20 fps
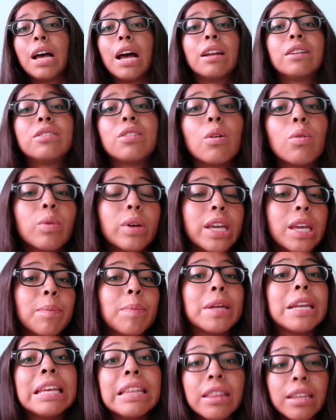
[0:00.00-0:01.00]
I don't
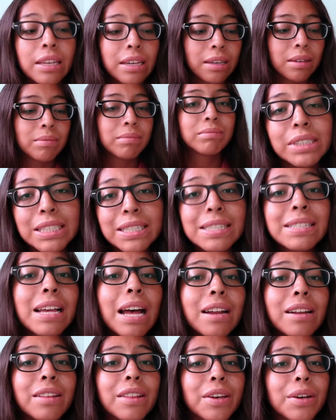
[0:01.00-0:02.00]
keep anything
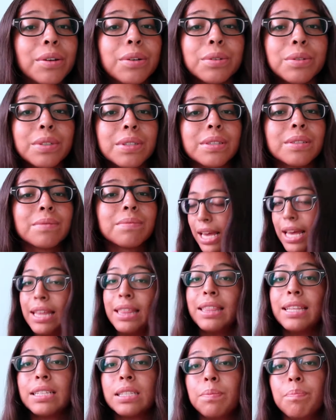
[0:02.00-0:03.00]
inside of those.
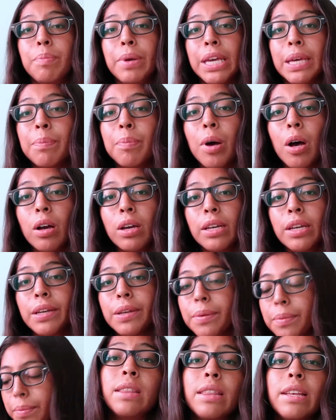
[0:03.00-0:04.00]
In this big pocket,
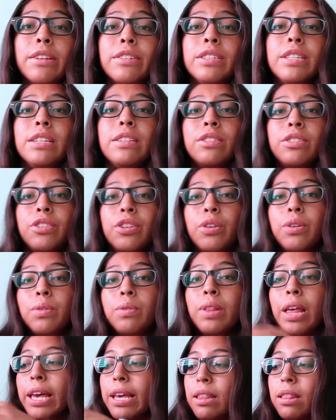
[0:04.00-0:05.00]
there's these two
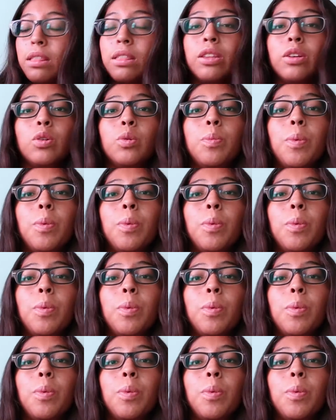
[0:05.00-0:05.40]
like little